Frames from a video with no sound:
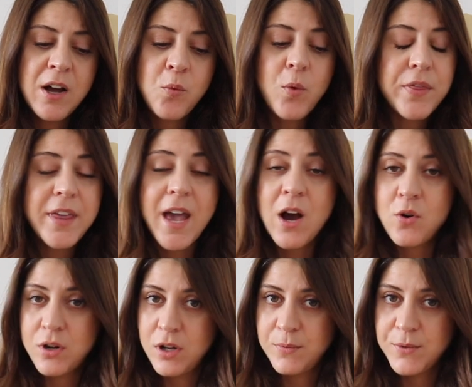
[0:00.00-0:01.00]
what the
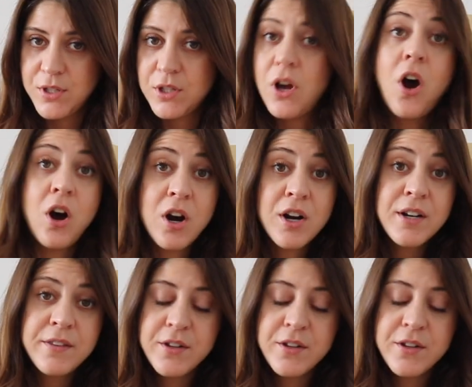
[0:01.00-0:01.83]
outcomes are.